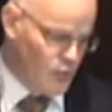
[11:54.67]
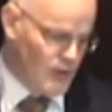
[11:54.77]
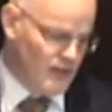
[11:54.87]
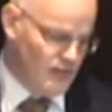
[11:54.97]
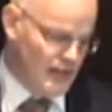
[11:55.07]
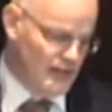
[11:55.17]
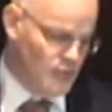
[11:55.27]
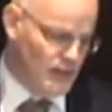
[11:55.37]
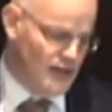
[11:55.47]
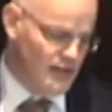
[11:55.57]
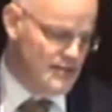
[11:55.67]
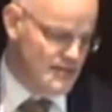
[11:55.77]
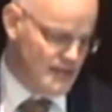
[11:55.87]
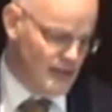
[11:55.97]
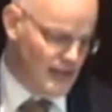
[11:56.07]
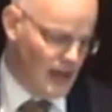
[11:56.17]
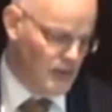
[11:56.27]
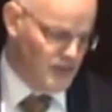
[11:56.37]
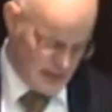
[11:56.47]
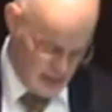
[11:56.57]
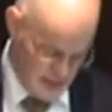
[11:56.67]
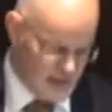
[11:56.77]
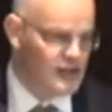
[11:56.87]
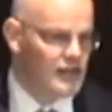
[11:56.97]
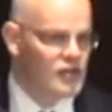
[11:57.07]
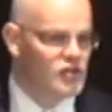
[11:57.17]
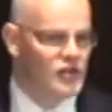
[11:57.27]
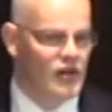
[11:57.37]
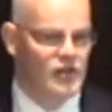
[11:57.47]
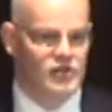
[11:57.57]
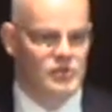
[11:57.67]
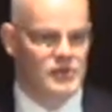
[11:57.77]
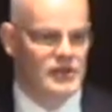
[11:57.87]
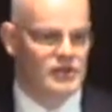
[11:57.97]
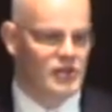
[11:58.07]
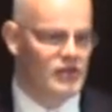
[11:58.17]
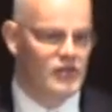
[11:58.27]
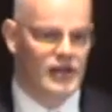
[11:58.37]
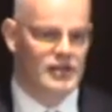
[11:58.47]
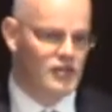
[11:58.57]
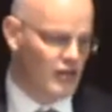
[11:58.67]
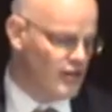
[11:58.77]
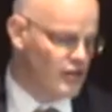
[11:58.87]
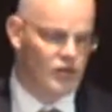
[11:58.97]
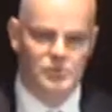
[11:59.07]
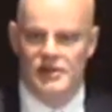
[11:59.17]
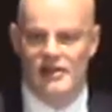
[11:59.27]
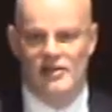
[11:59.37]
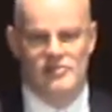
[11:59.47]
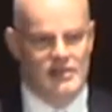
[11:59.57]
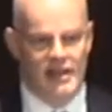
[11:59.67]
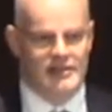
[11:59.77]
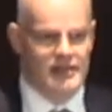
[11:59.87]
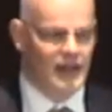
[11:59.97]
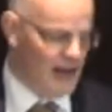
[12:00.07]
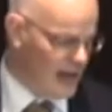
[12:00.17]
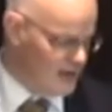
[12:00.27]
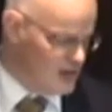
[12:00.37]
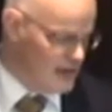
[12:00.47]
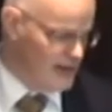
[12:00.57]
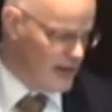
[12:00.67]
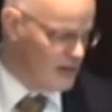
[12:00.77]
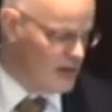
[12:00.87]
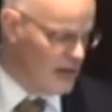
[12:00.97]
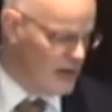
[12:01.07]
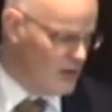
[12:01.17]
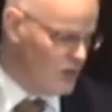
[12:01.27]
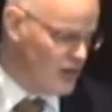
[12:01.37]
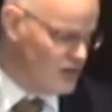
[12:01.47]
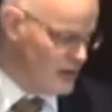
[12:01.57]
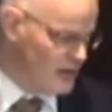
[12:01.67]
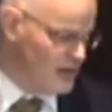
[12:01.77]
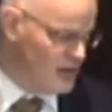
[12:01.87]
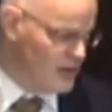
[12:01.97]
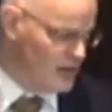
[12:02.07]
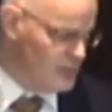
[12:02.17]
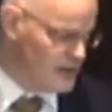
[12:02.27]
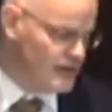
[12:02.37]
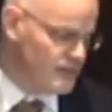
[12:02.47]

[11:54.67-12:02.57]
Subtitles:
We think this type of activity should also be generated on the European level and actually in every region in Europe.